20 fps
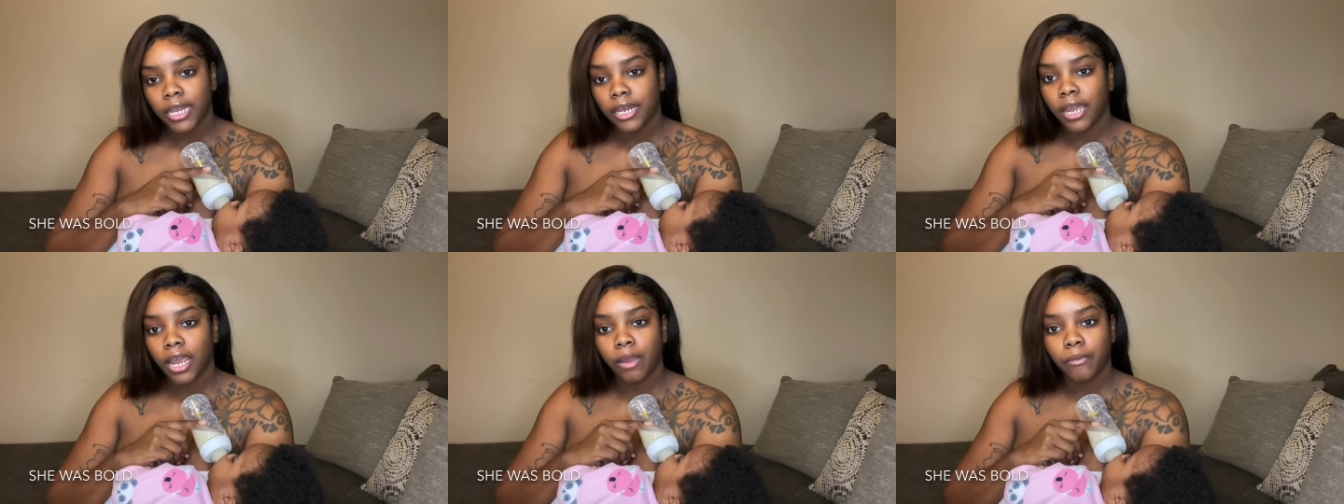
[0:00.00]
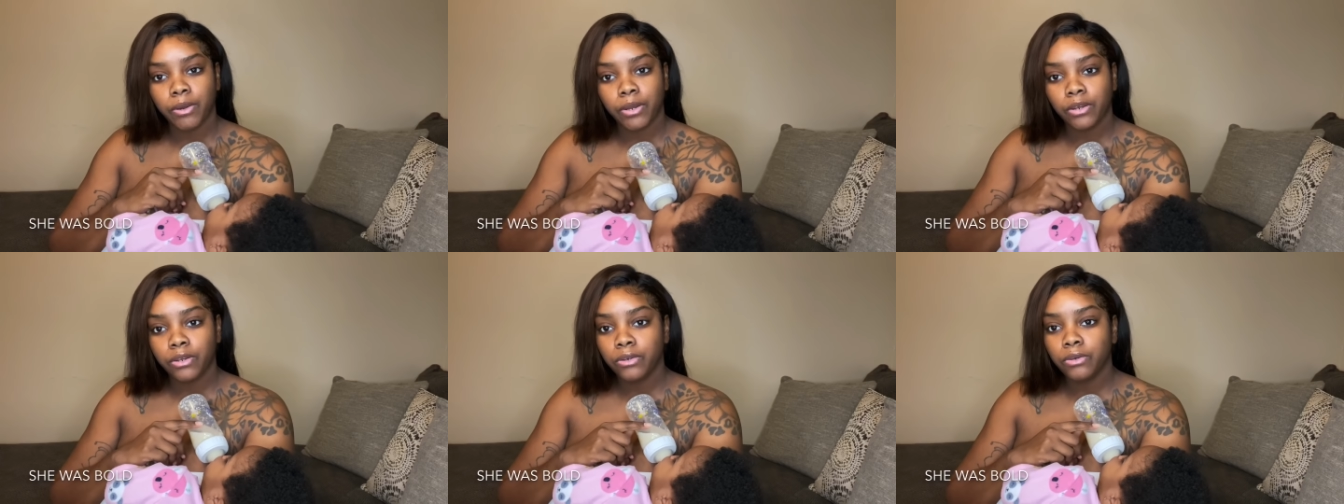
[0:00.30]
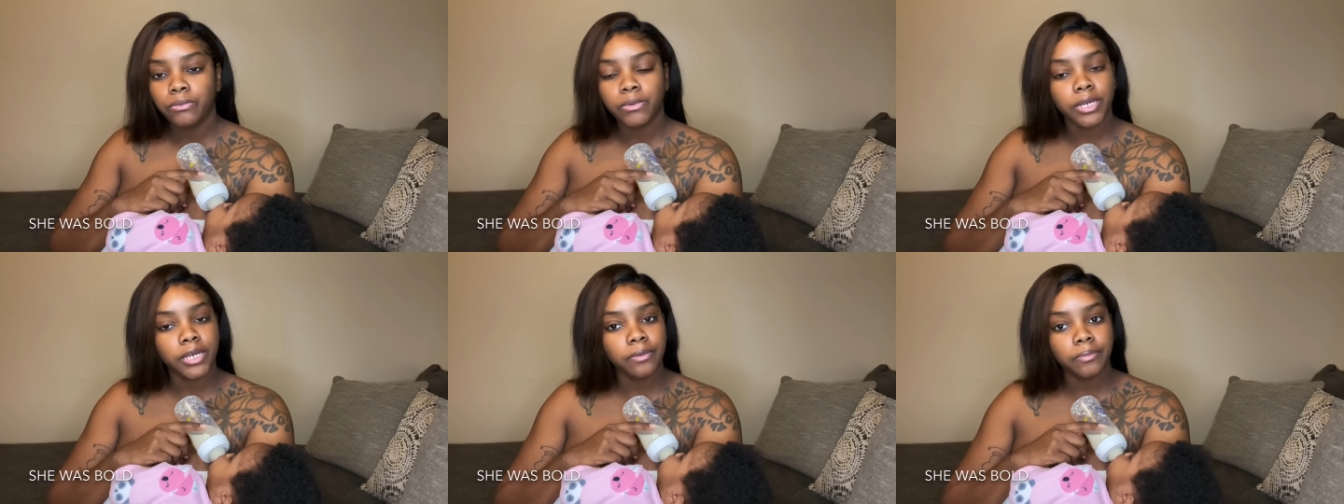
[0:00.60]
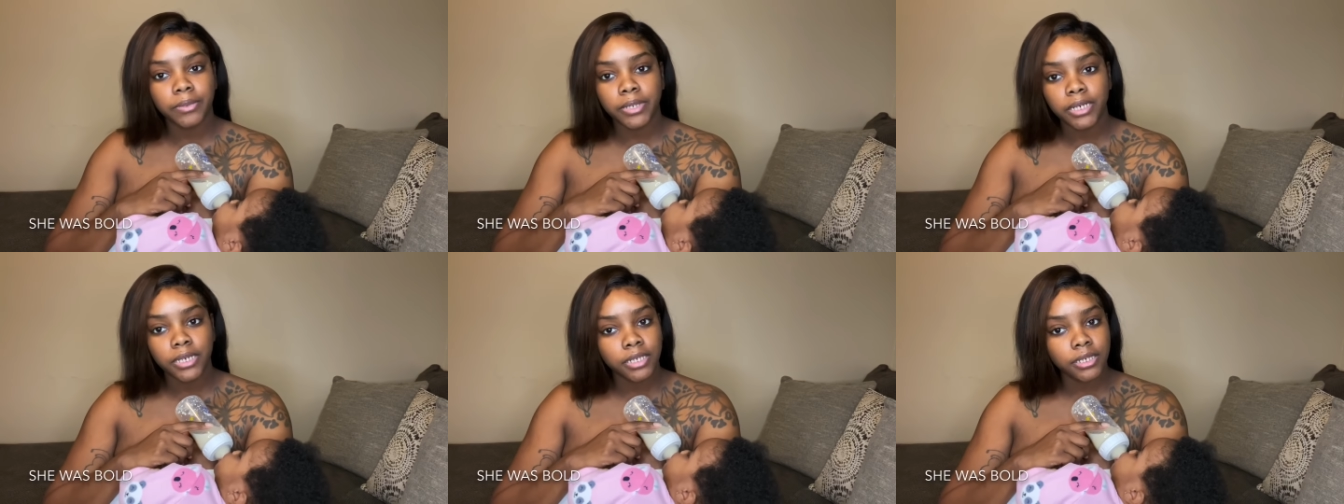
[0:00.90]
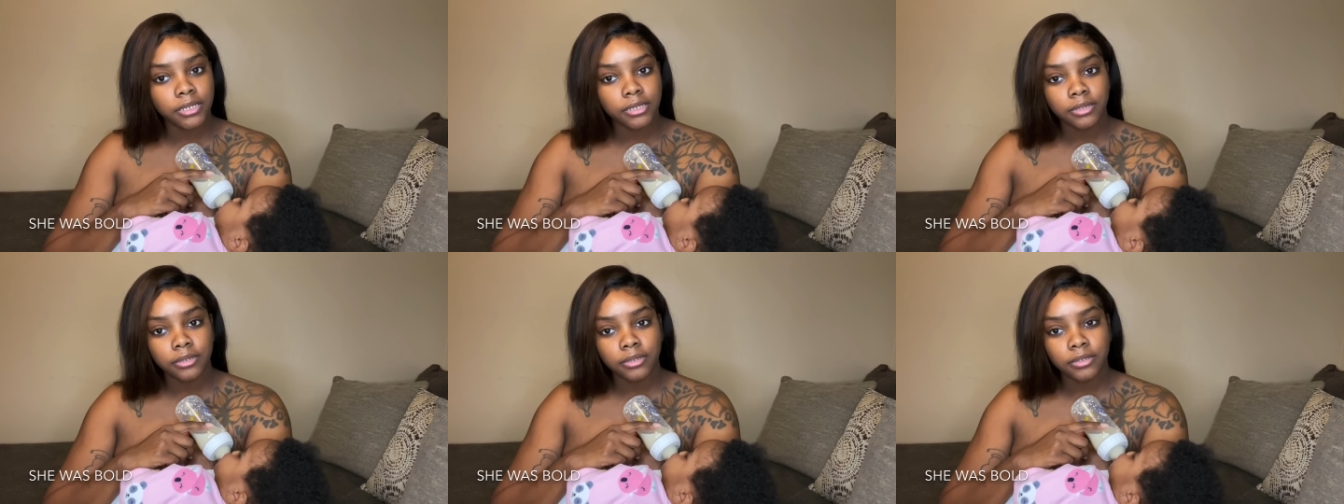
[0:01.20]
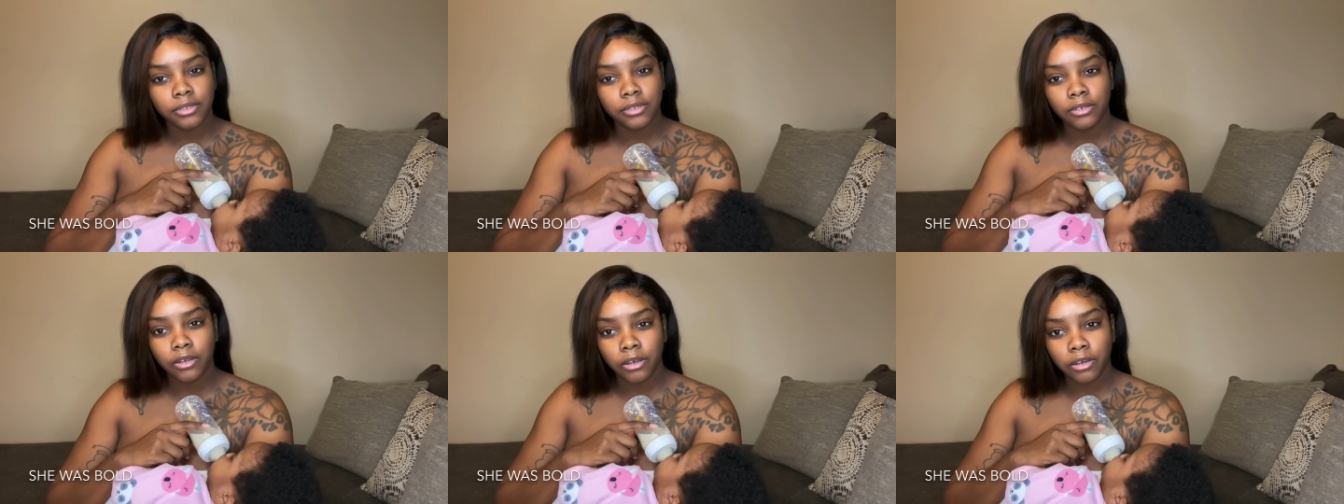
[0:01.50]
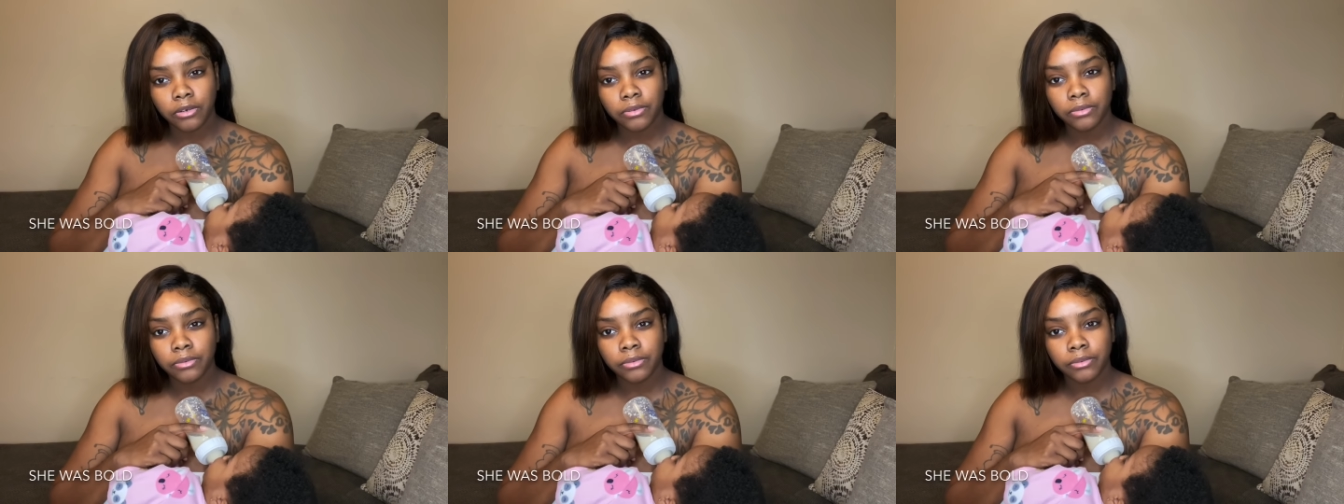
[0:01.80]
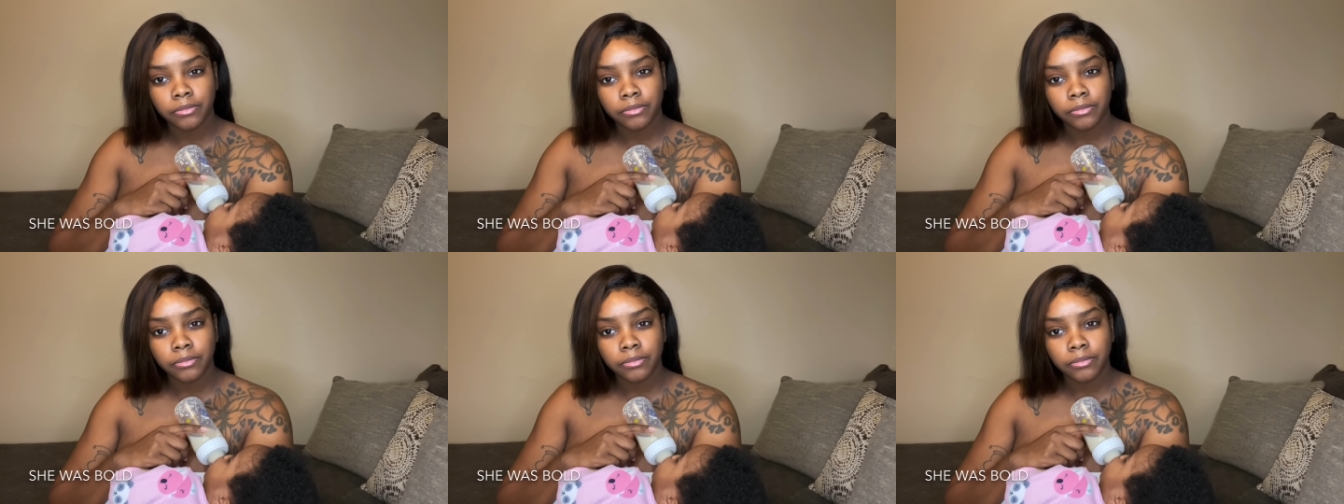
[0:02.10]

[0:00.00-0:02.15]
I already knew what it was, you know?